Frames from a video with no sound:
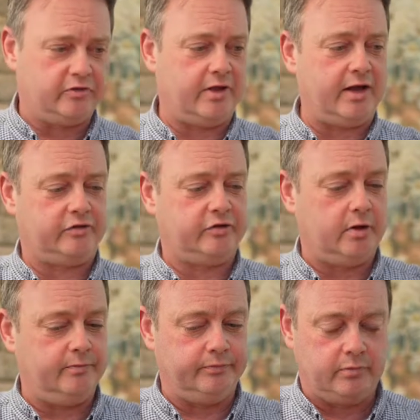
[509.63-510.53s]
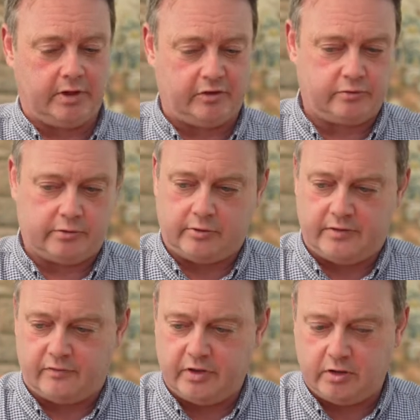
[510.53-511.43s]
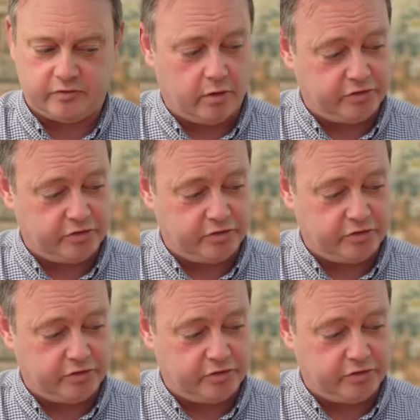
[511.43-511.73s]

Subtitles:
So that's great for video as well,